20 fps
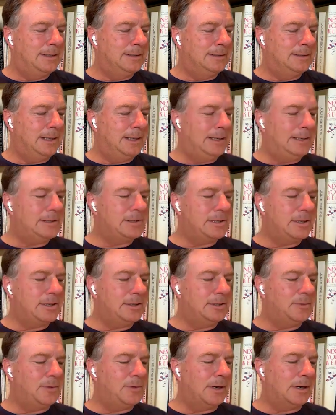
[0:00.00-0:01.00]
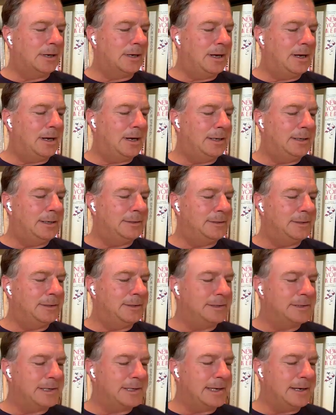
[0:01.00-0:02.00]
Let us turn to our God and to
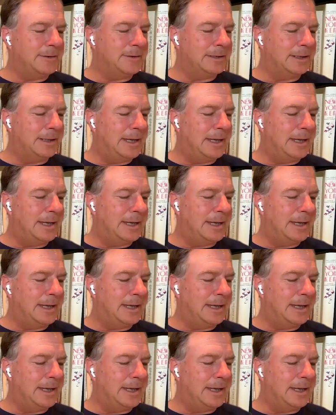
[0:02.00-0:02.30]
the sacred